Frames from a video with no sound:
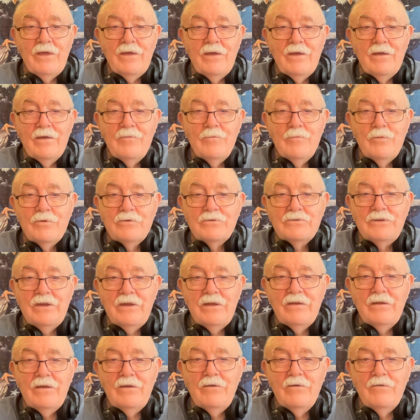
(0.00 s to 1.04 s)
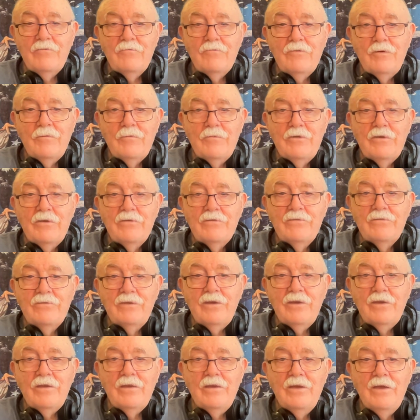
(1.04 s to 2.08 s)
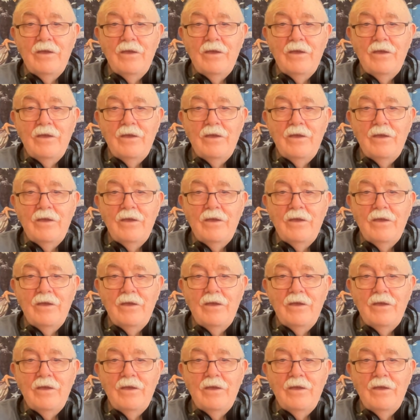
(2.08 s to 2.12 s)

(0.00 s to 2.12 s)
I'd appreciate hearing from you to say,